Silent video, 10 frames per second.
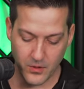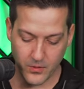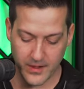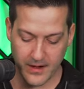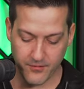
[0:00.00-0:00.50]

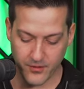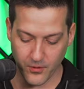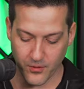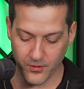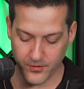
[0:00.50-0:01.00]
we can have this
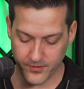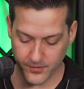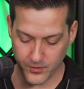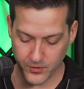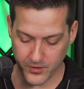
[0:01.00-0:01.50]
whole
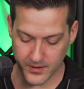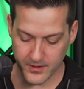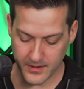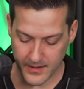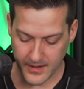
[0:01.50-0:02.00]

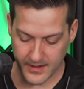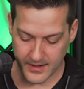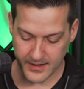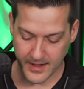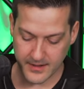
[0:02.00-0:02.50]
solution
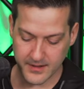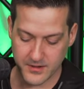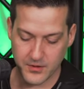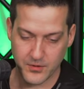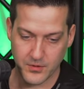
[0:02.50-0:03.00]

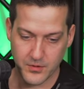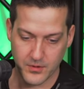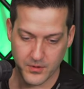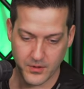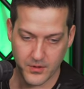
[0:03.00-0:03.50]
connected to
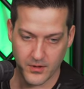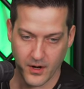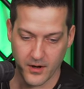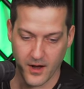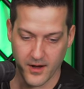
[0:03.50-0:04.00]

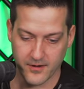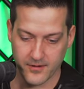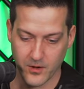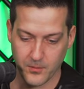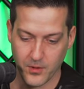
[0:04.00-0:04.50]
our aux
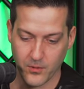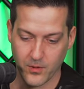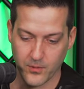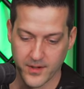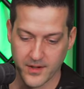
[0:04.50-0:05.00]
output
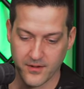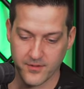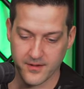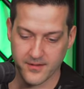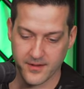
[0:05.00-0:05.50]
where we can give
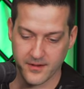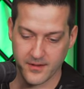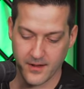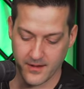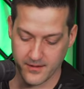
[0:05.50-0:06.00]
it
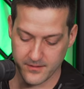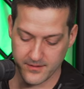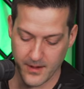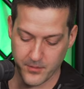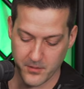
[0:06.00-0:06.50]
a
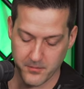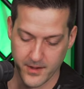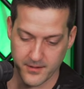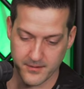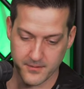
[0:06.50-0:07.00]
separate
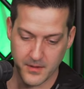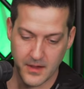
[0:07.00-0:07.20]
mix.